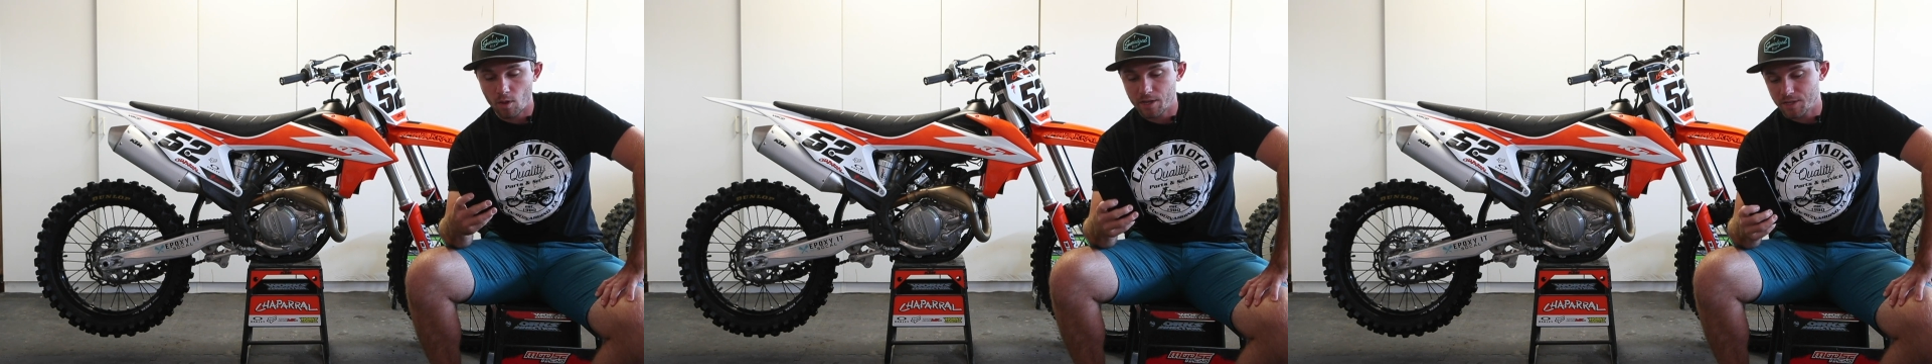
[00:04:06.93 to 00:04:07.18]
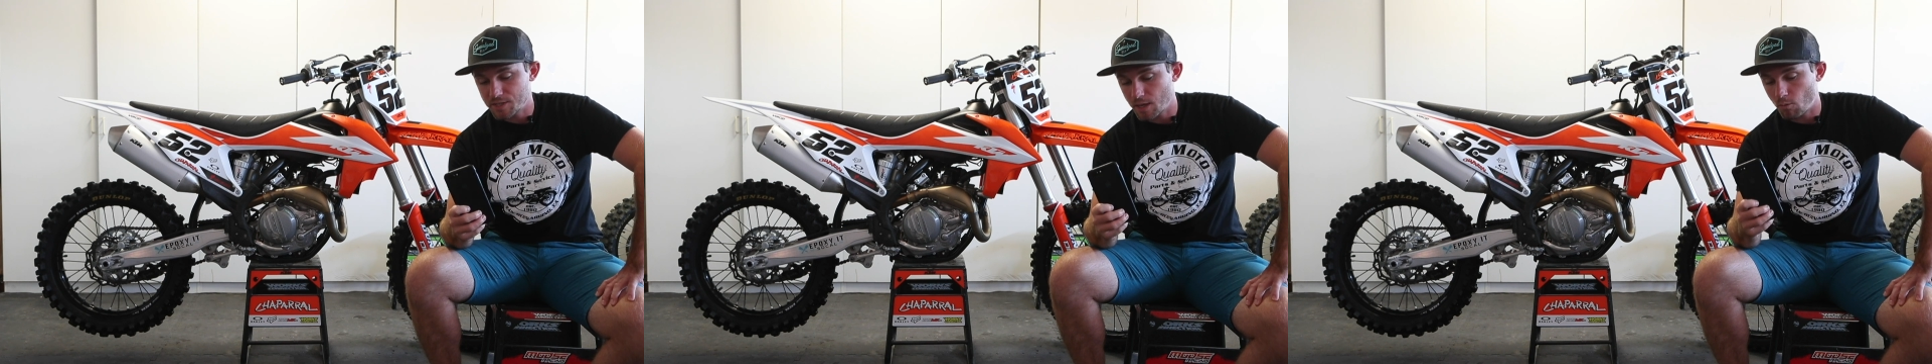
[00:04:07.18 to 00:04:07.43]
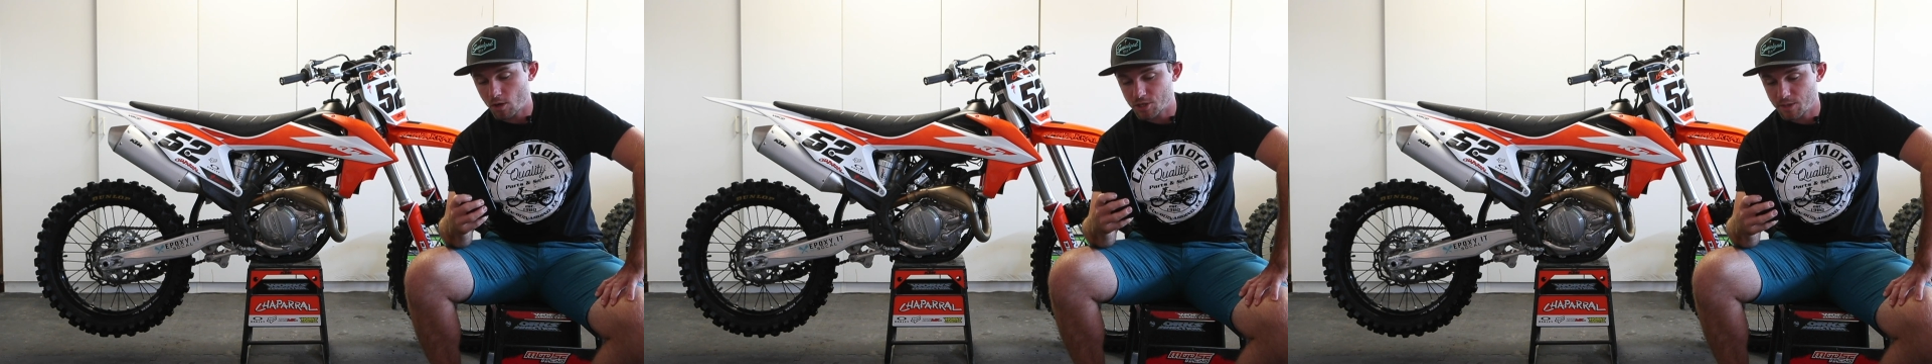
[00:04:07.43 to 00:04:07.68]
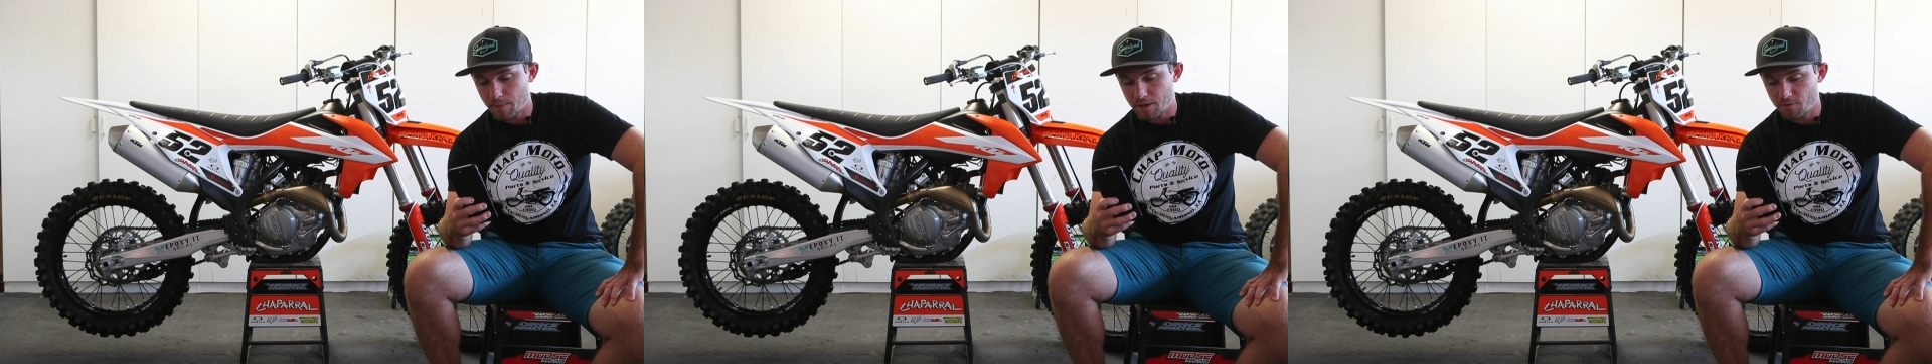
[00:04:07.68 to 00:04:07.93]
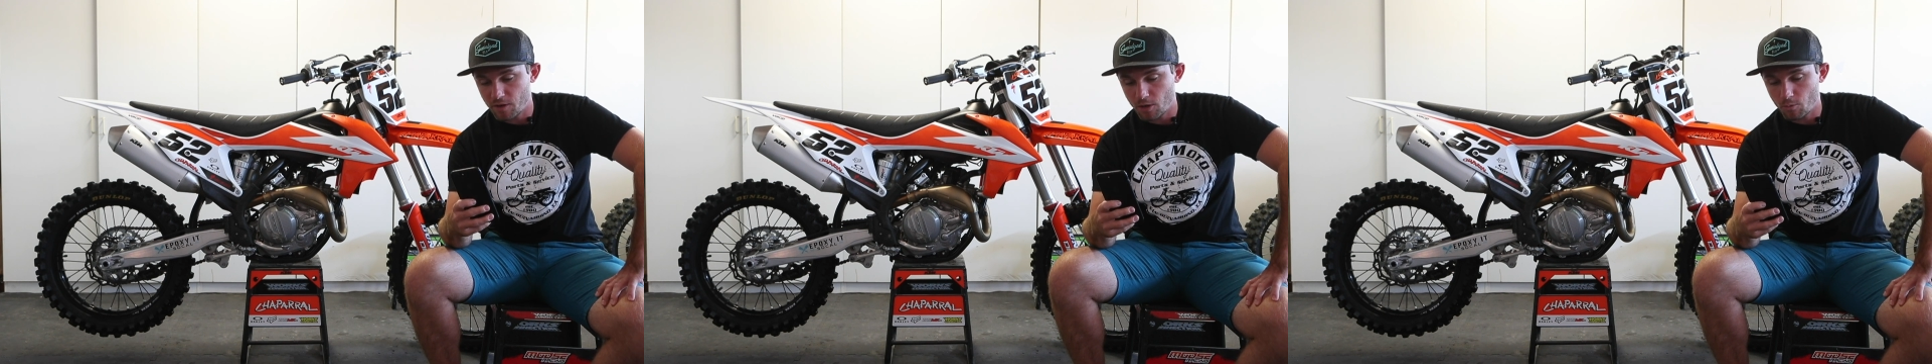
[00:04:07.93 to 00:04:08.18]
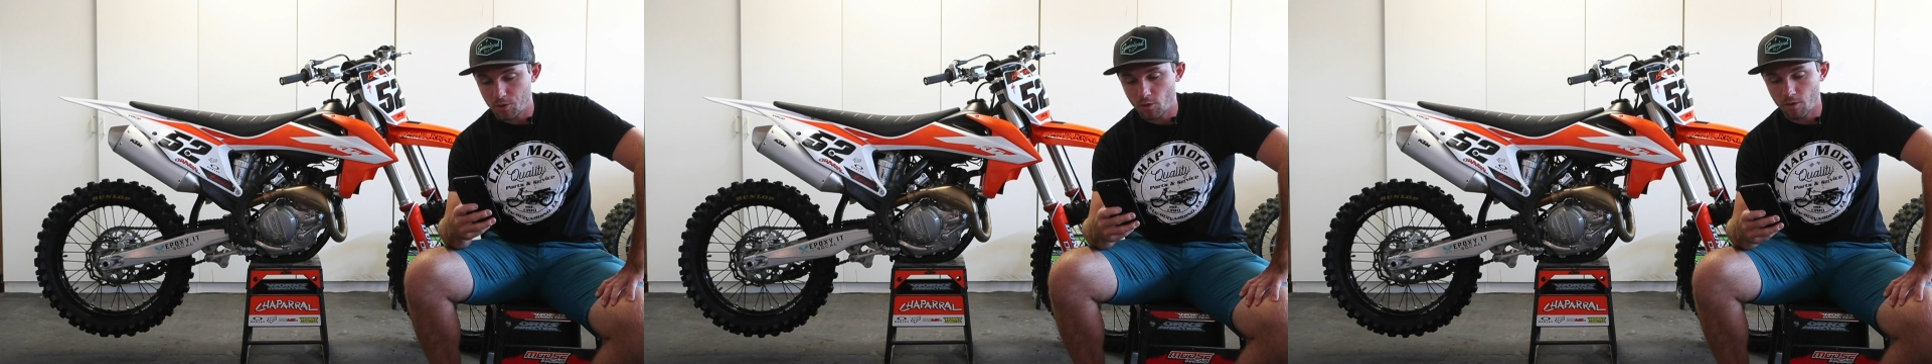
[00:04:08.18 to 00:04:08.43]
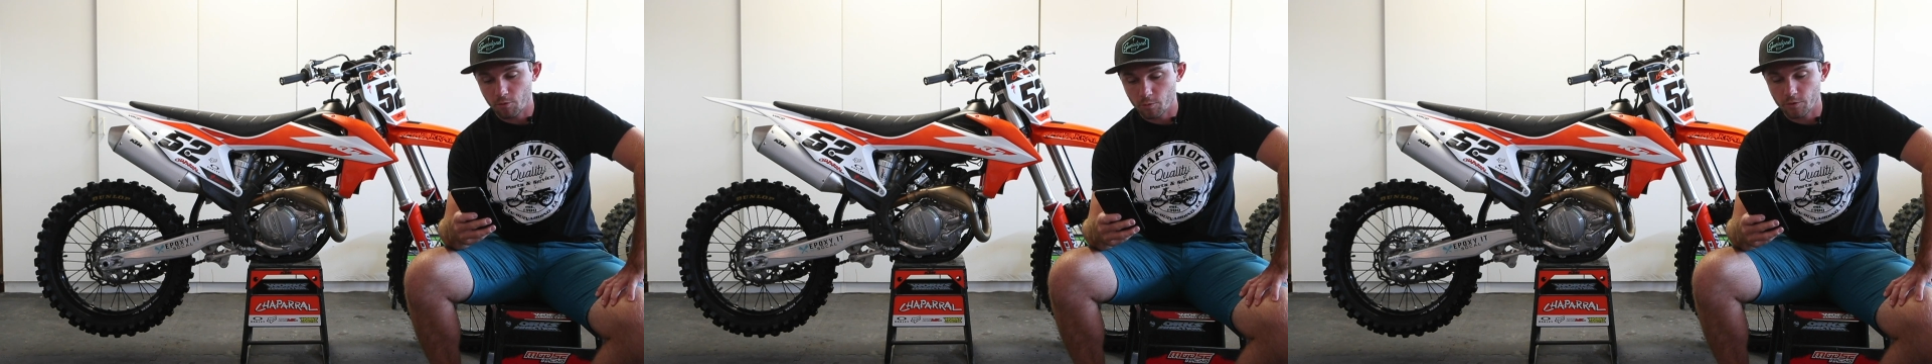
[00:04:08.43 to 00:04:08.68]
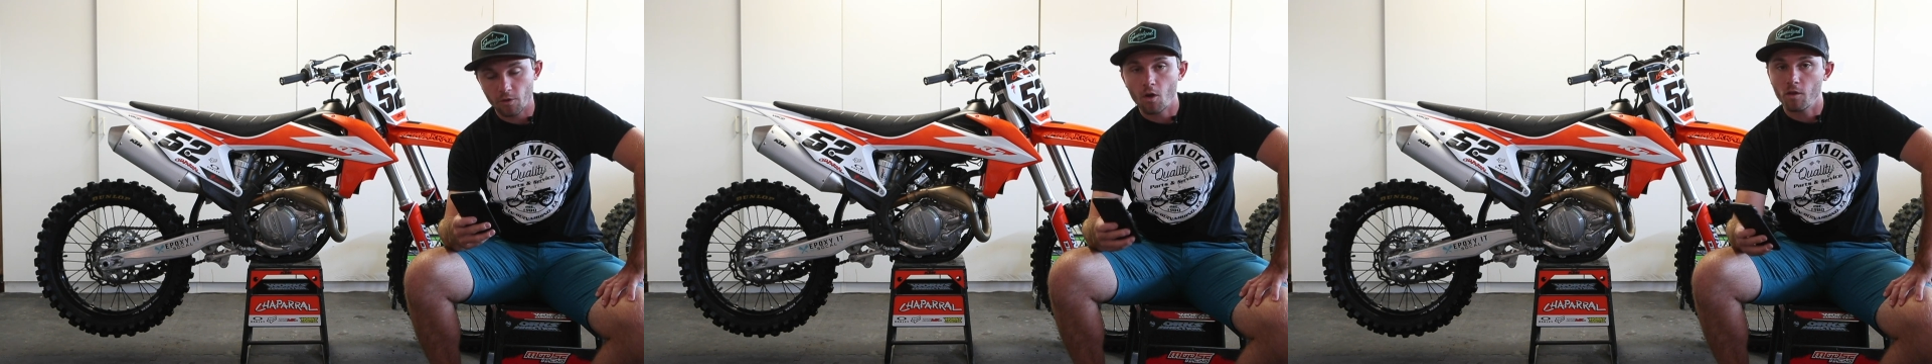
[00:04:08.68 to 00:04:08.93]
like I said, watched the main video, we do have a
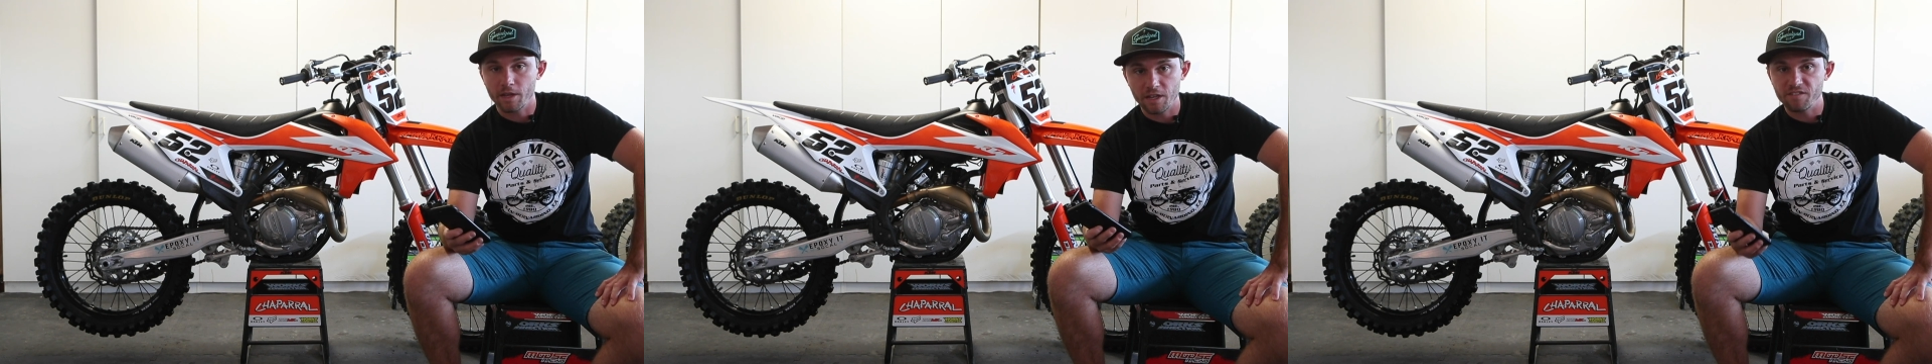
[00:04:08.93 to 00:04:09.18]
result.